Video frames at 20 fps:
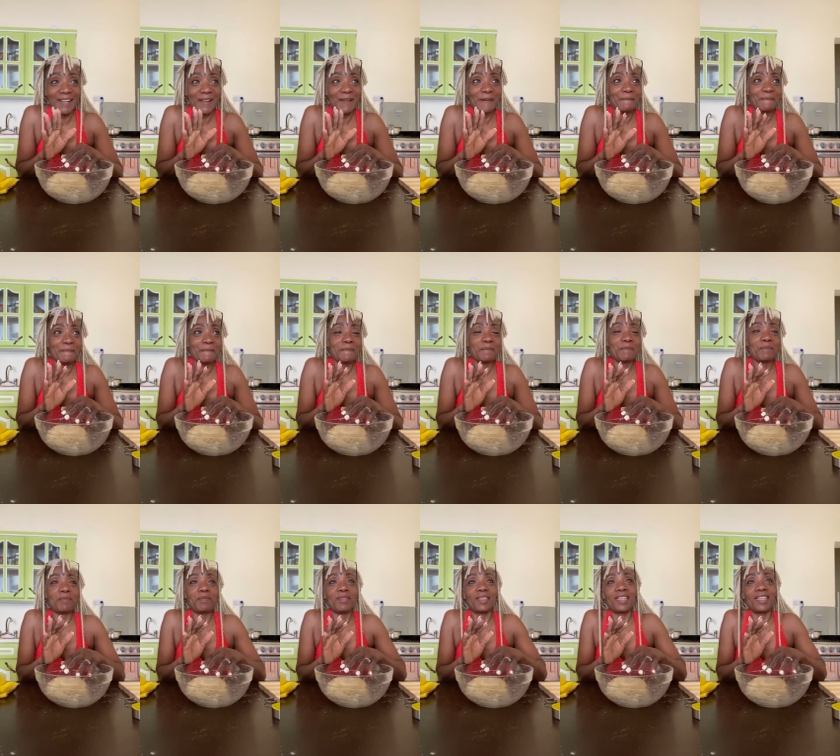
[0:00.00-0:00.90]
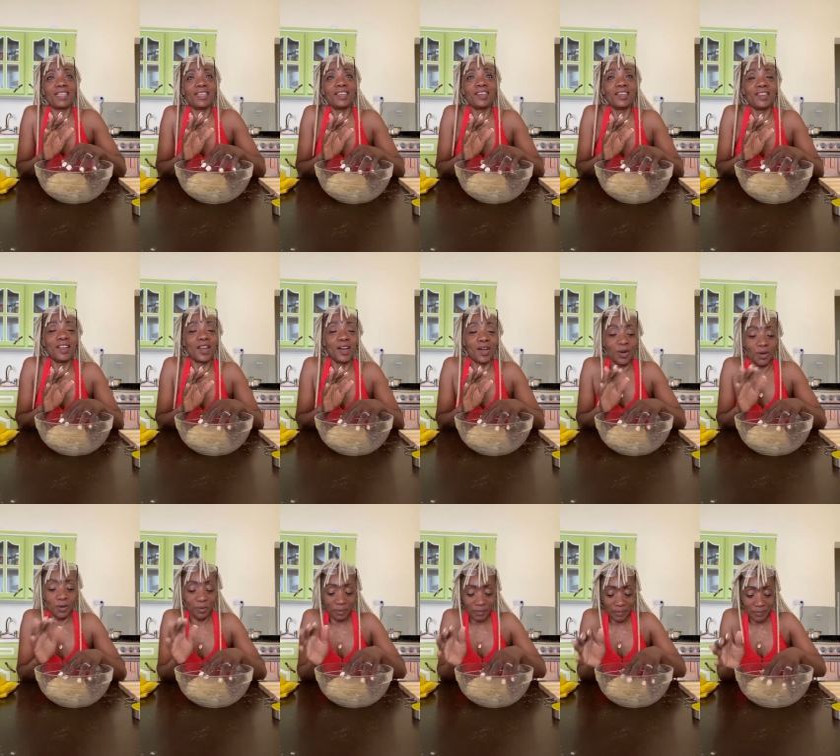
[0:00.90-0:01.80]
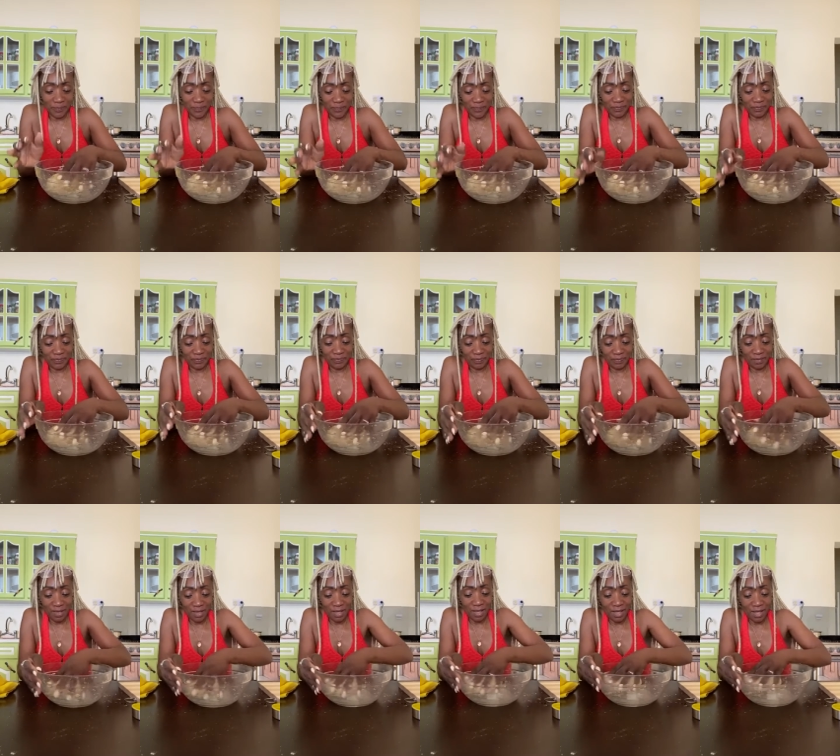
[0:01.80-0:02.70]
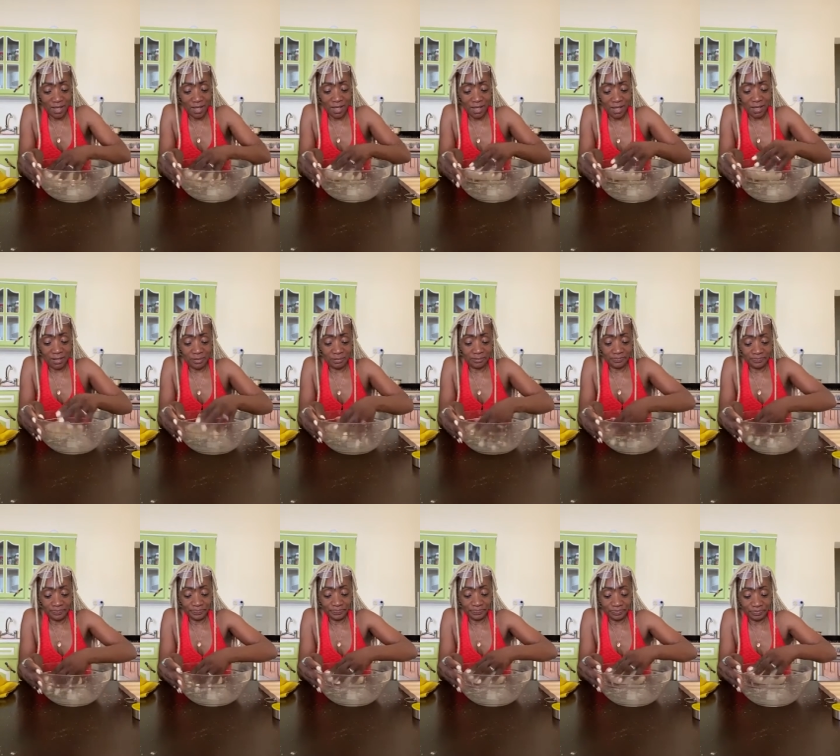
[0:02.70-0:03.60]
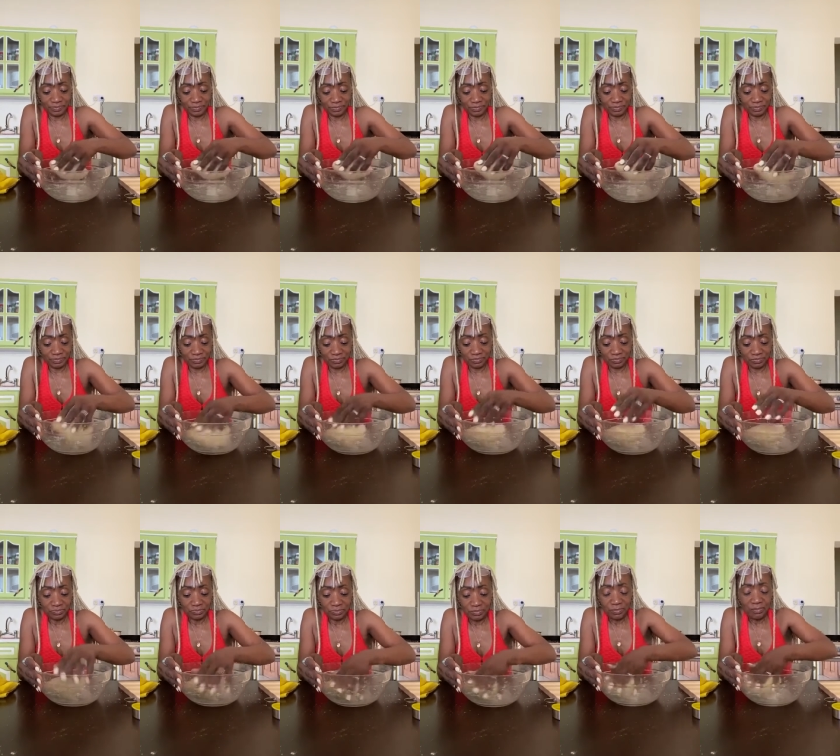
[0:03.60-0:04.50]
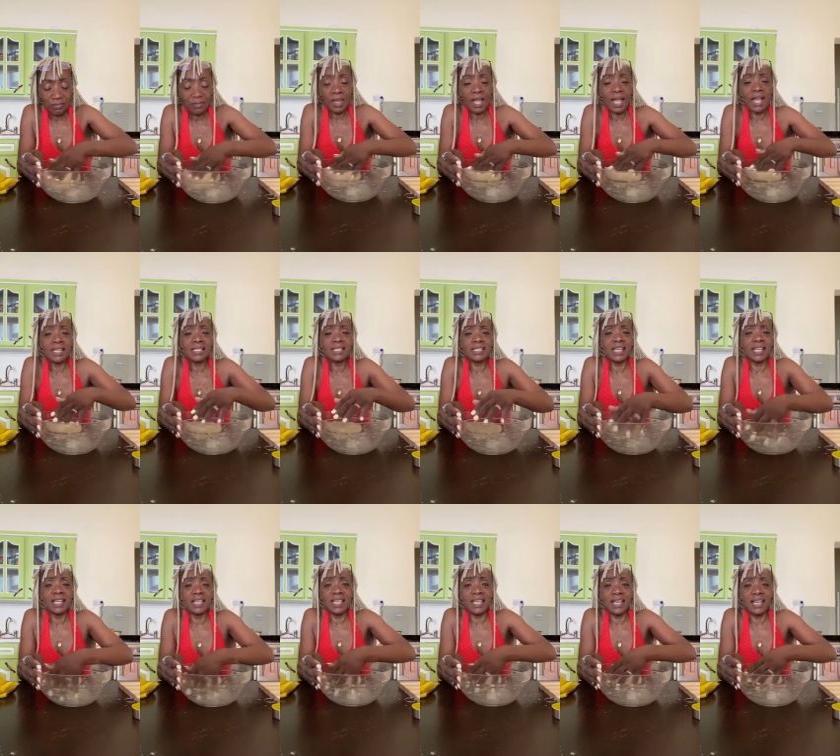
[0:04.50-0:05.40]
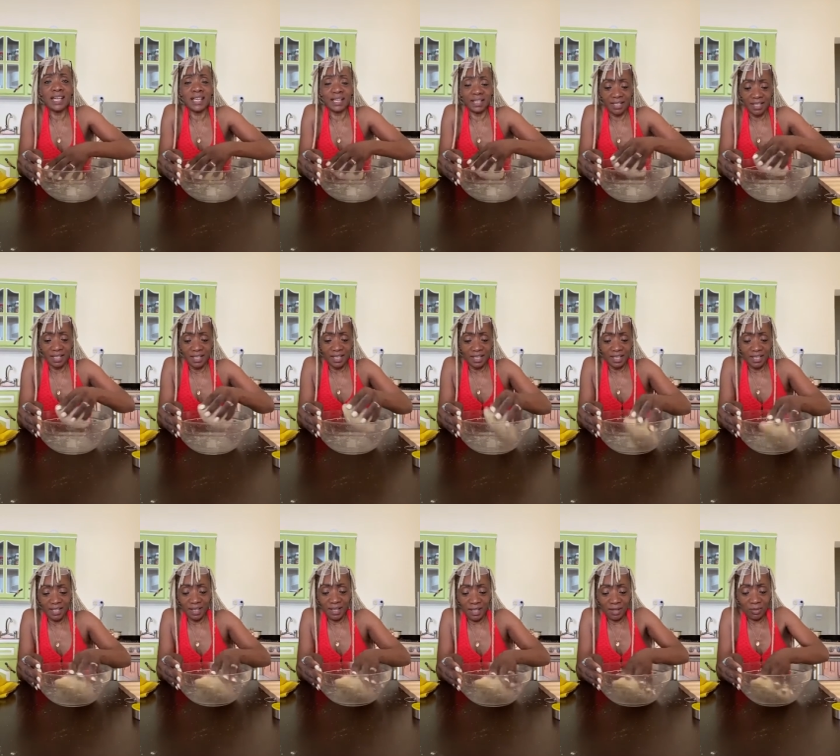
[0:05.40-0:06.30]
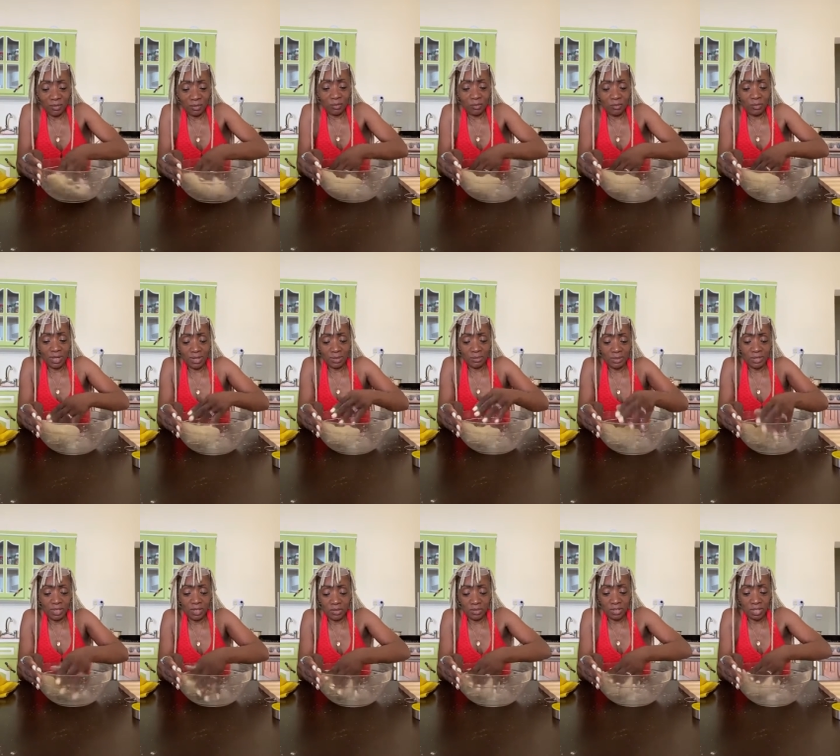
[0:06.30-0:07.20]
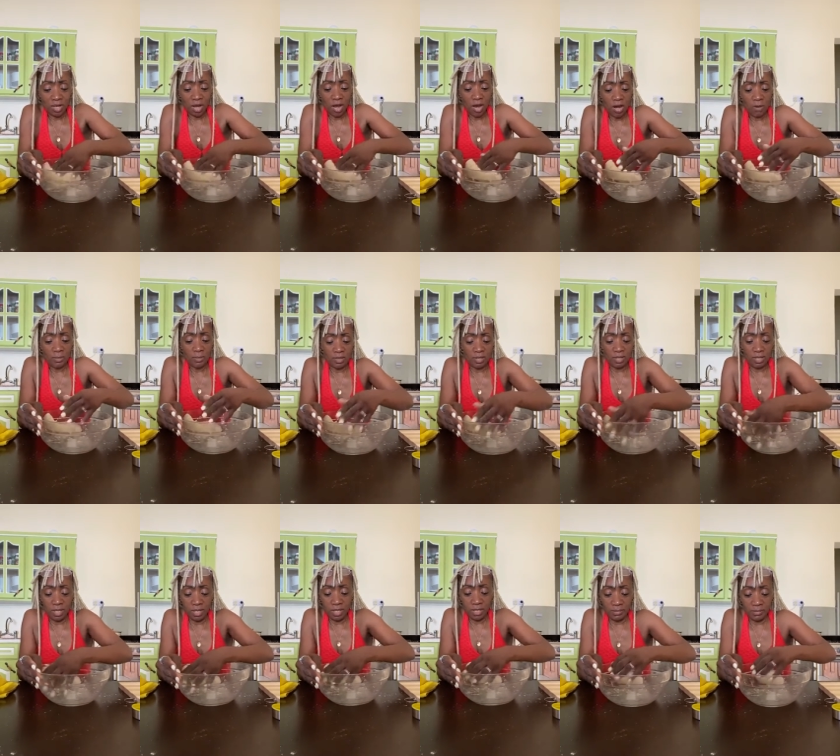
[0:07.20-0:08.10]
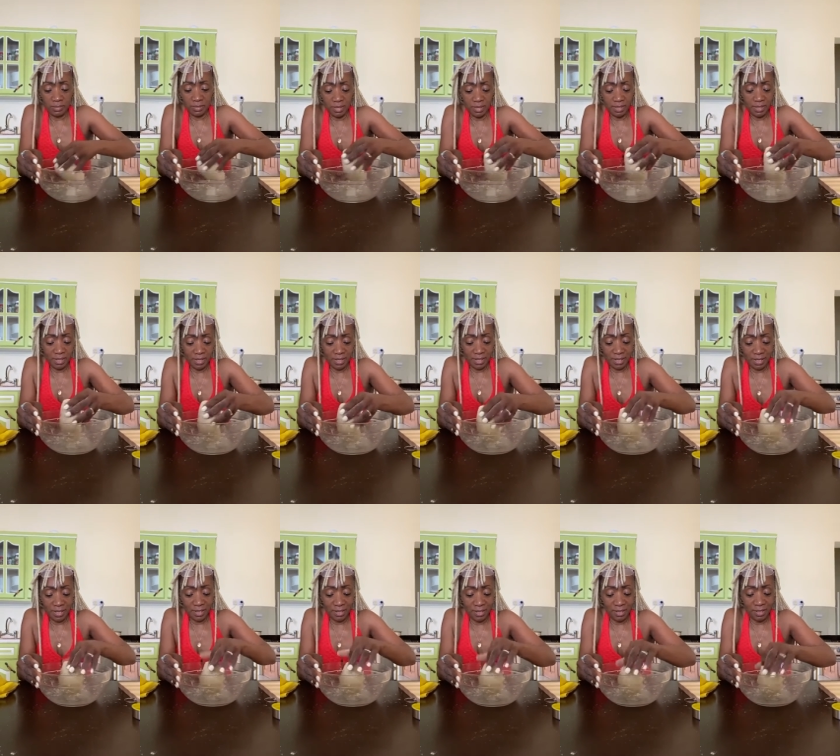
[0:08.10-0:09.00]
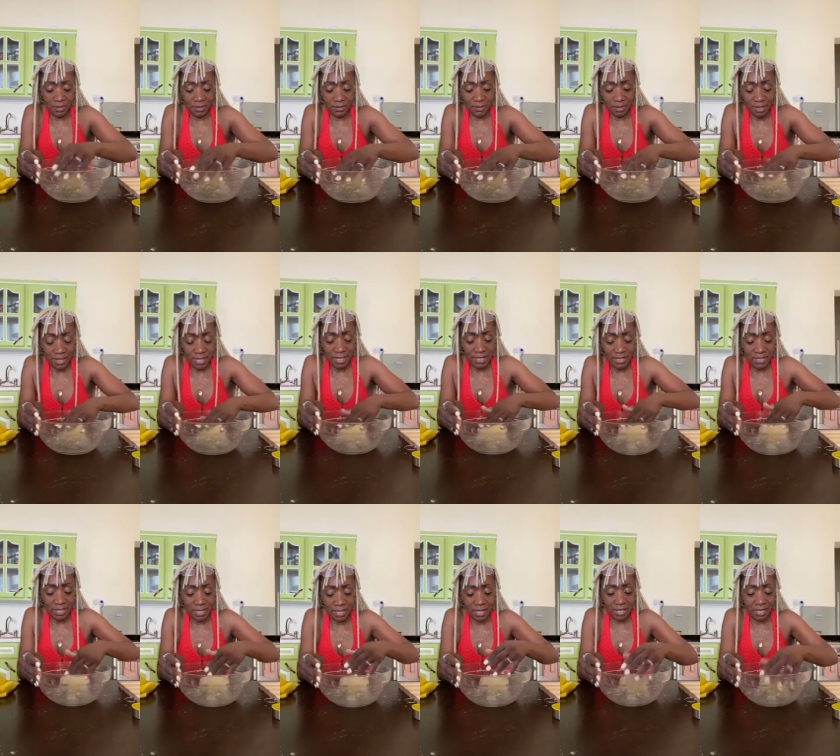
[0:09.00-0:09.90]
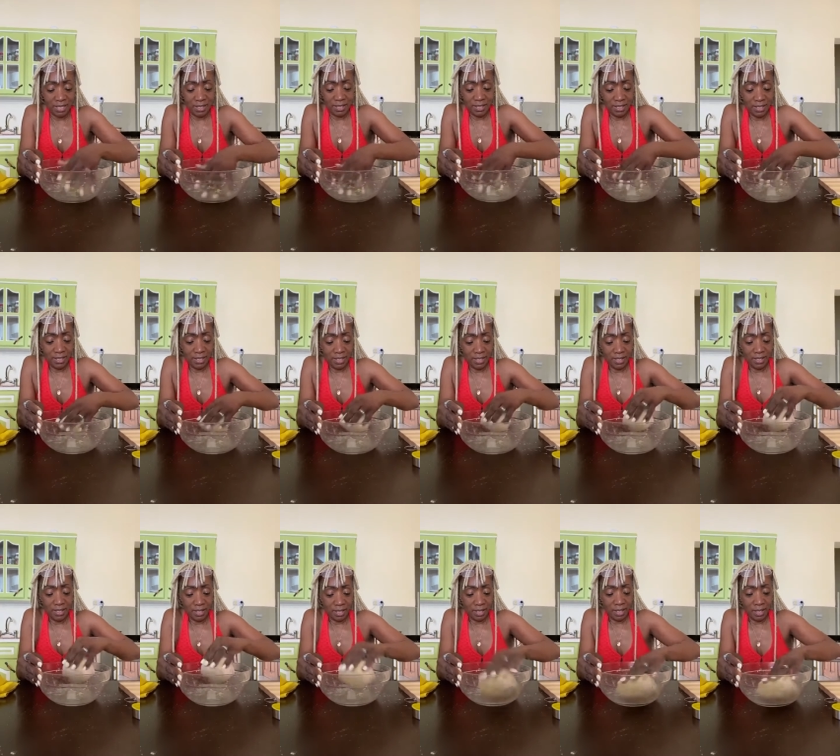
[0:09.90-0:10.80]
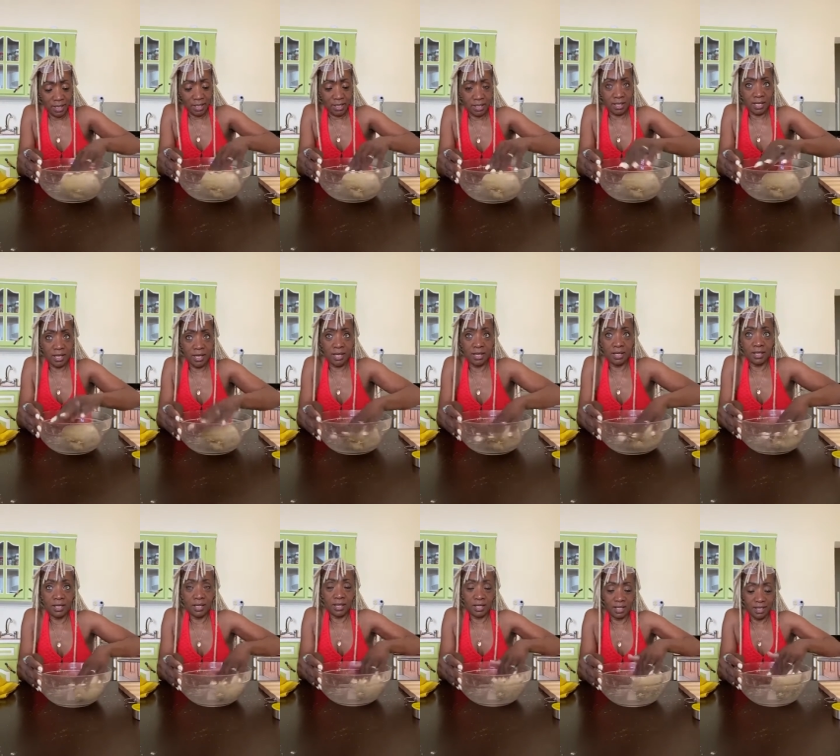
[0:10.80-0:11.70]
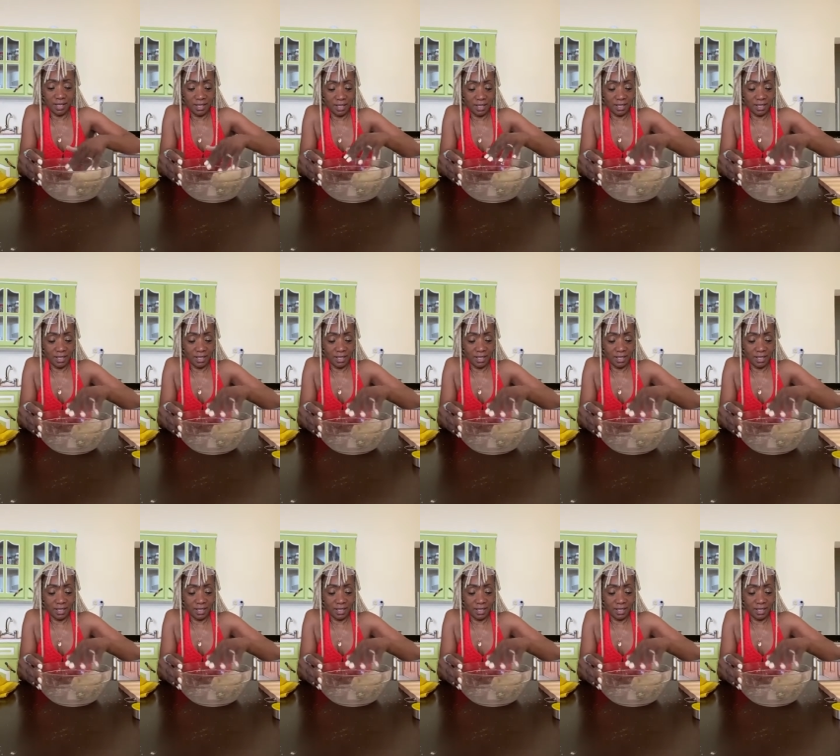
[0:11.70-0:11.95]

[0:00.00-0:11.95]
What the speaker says: We're going to roll it out. Now, at this point, you want to have your water on boil. Did y'all come up with any ideas of how I should form the